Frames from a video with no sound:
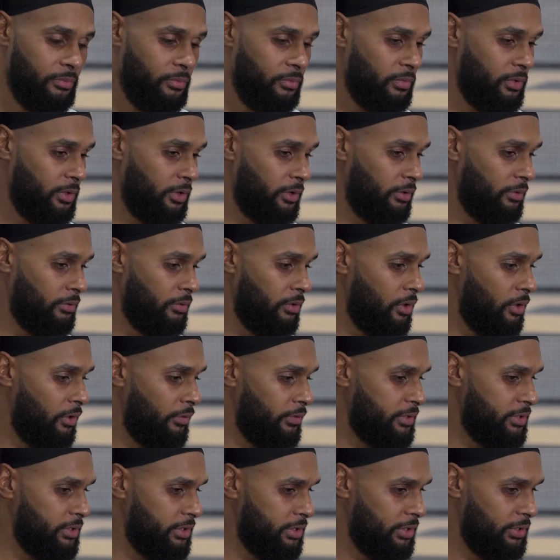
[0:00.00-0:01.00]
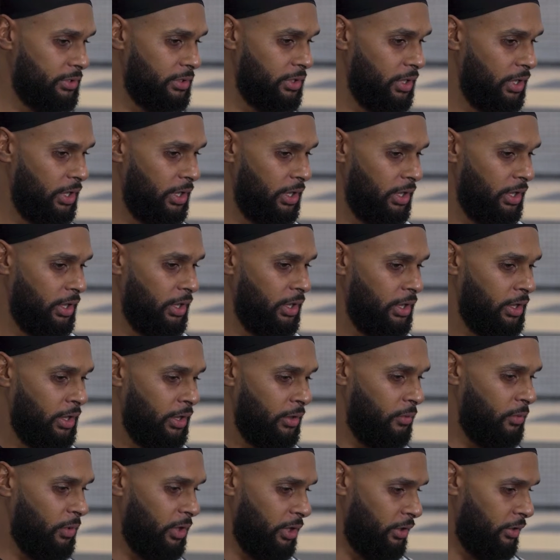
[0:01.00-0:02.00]
you know, obviously
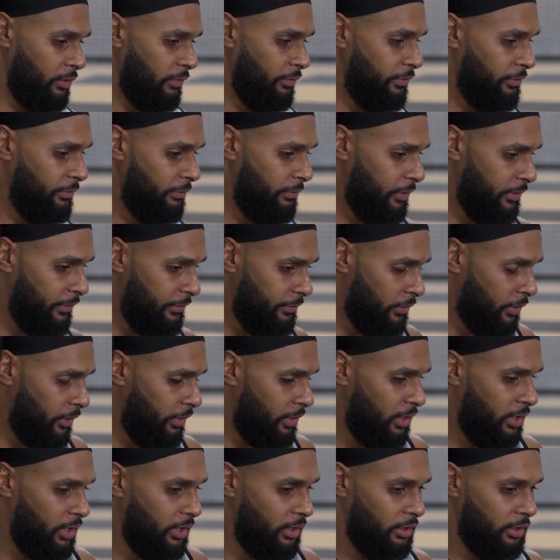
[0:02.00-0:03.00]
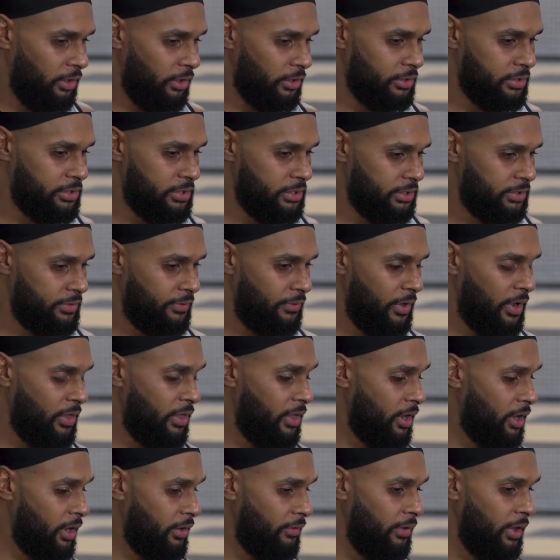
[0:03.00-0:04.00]
one of, if not the closest
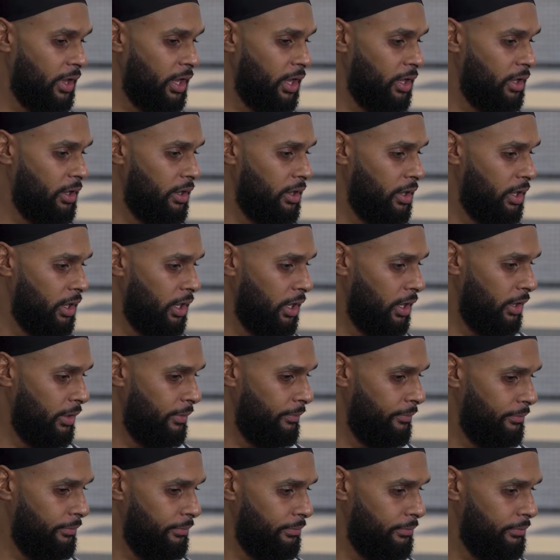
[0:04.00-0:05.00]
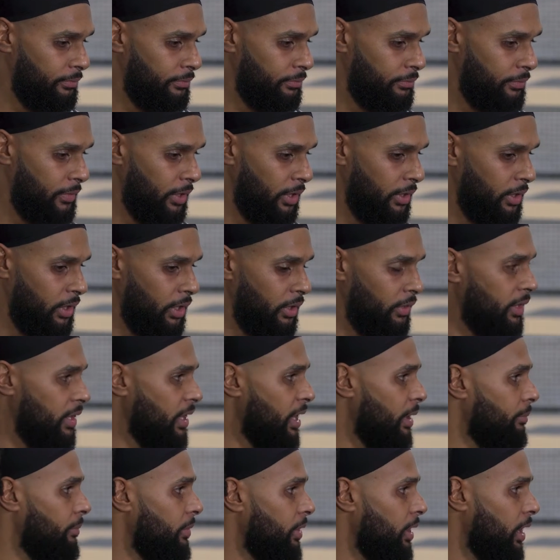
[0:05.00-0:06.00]
friend that I've had um, in, in
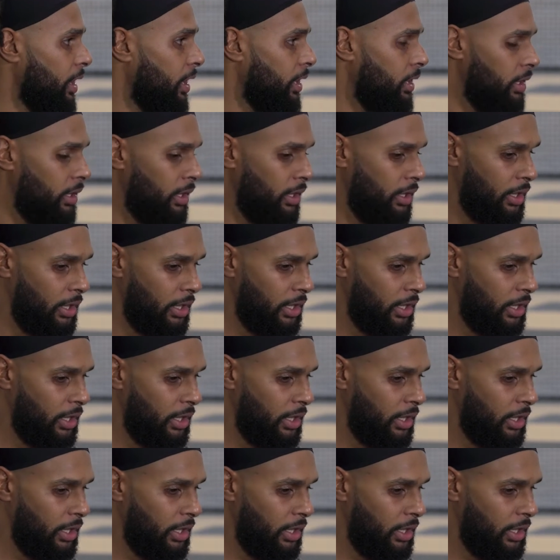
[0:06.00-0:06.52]
the NBA.